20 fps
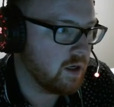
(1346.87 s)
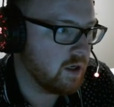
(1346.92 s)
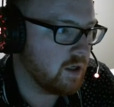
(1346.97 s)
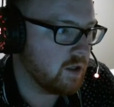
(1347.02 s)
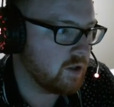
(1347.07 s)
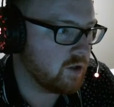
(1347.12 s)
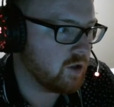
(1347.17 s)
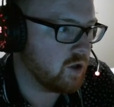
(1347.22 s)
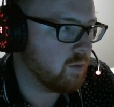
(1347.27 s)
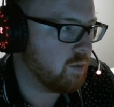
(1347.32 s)

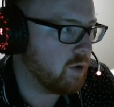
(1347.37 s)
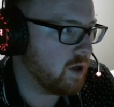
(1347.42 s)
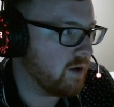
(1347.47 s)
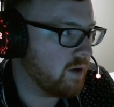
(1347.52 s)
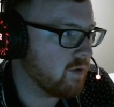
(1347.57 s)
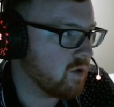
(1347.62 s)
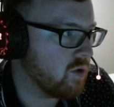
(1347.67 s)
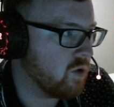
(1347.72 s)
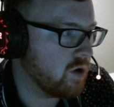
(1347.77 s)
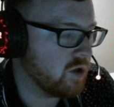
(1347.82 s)
Do I plan on
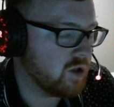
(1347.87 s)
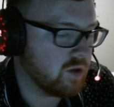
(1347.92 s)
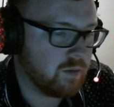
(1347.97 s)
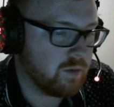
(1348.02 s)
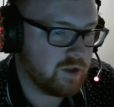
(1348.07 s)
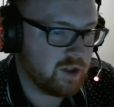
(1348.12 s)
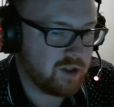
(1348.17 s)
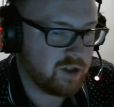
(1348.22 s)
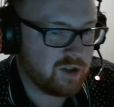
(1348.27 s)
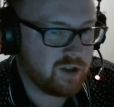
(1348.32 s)
recording some of my
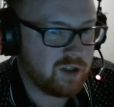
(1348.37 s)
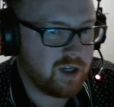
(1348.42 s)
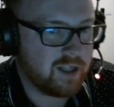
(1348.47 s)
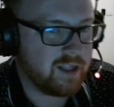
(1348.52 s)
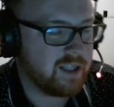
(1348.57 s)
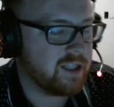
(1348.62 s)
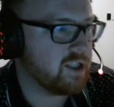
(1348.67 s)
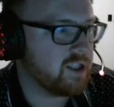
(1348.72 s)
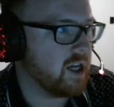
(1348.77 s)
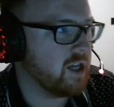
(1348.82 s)
sessions? At
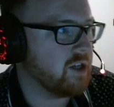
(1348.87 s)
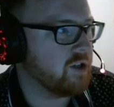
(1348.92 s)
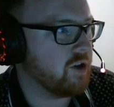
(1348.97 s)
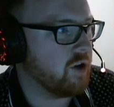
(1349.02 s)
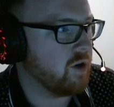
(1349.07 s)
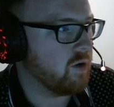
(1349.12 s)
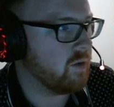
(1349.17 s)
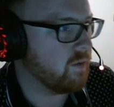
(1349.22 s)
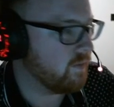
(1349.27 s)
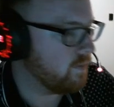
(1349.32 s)
this stage, no.